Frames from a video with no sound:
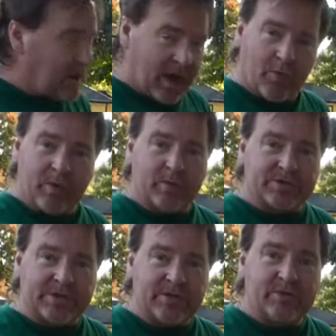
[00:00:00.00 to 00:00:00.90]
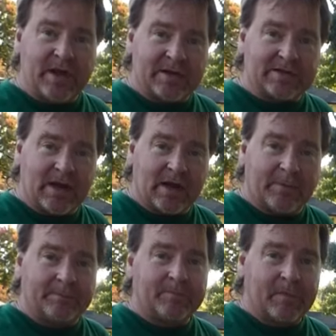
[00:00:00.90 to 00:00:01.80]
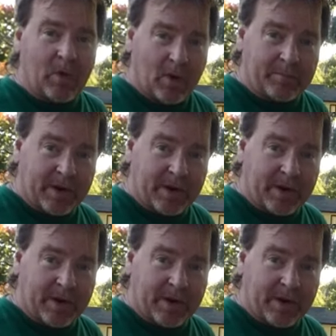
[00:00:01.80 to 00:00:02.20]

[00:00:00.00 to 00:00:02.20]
and we will see you next time on